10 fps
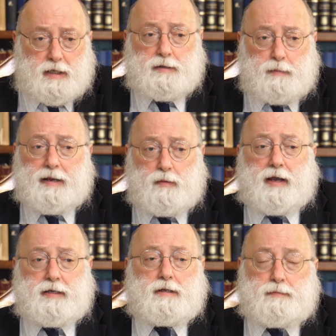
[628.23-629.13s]
There's many
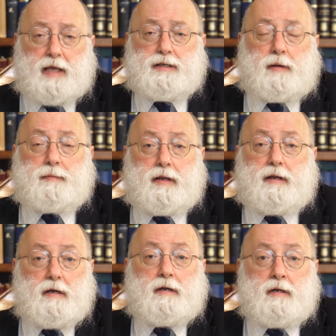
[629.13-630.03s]
ways to bless somebody
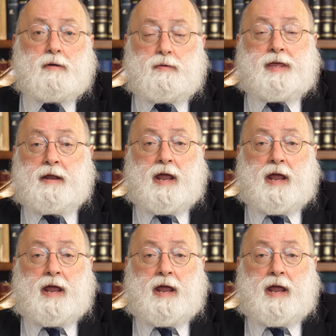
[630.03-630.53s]
without